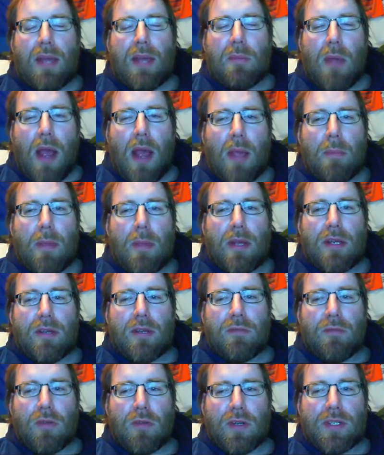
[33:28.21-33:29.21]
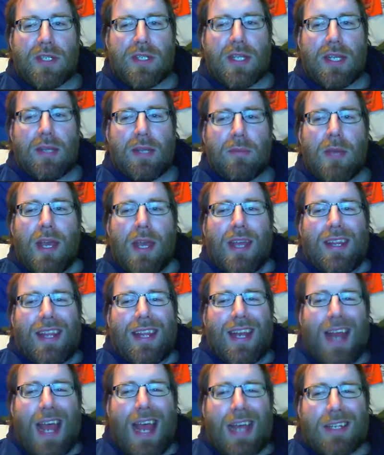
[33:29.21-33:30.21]
in my opinion, for a team
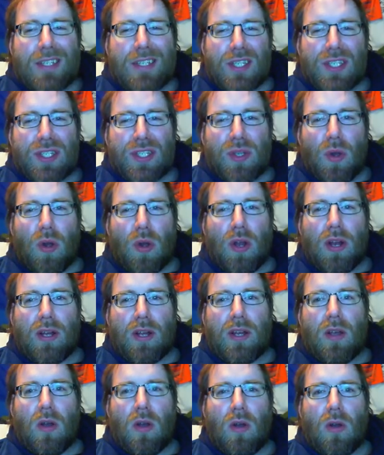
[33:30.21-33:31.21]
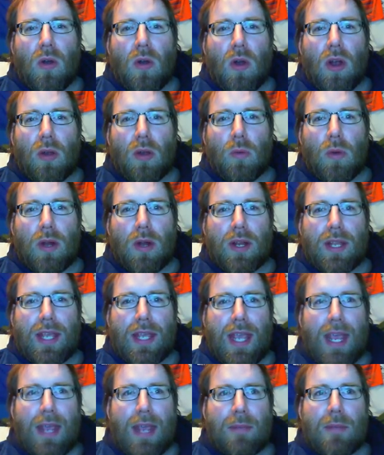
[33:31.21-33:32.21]
that hasn't scored or won a
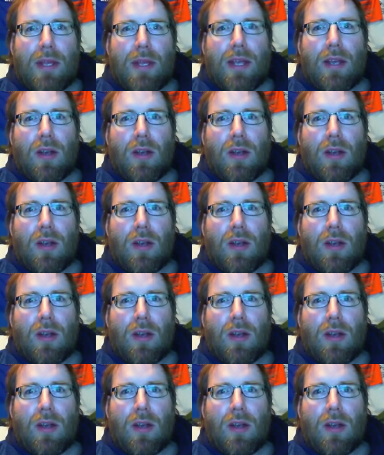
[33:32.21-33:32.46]
game